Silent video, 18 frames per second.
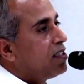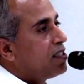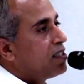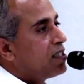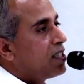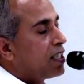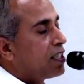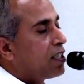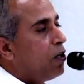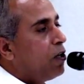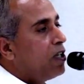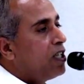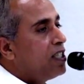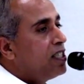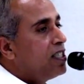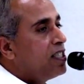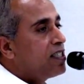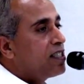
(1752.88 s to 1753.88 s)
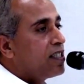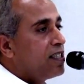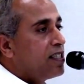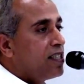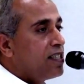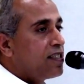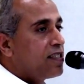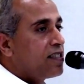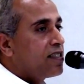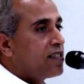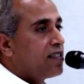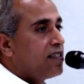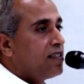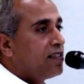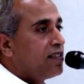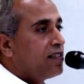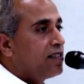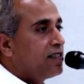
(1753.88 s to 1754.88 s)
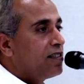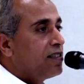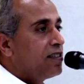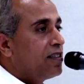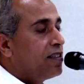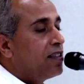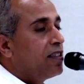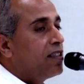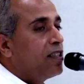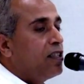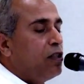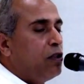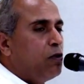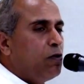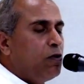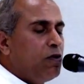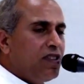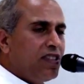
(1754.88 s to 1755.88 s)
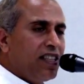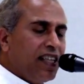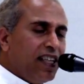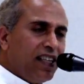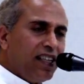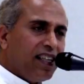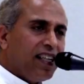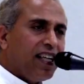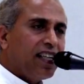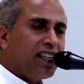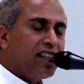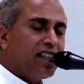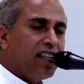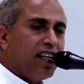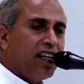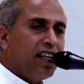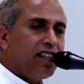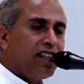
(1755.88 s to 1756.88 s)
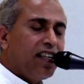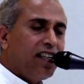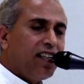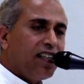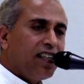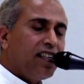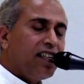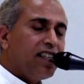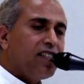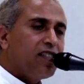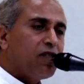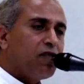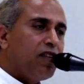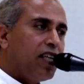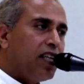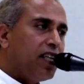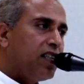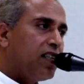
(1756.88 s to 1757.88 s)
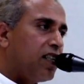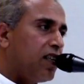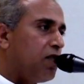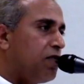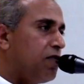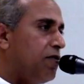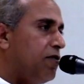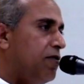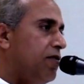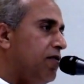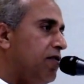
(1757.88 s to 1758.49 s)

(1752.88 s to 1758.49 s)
psychology suggests, don't think like that it is very tough.